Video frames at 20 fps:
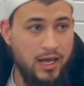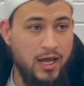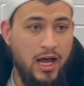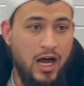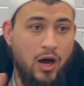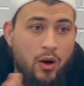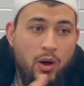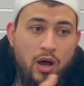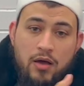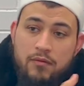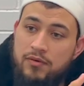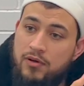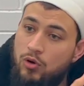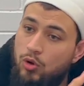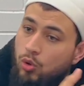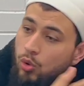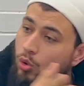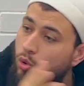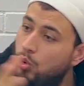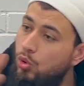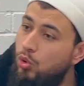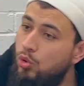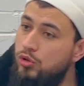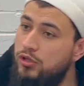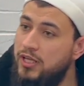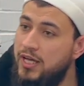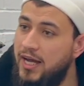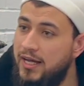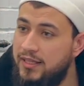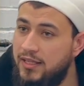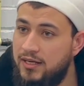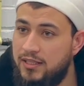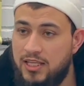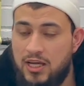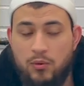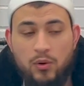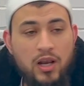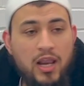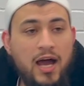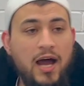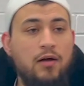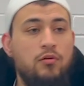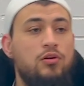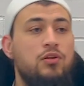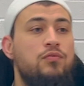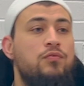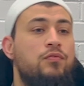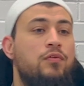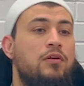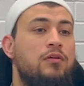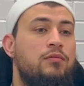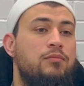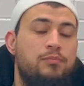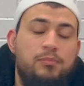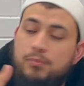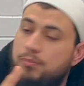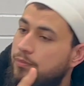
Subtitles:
However, all the other, they will have different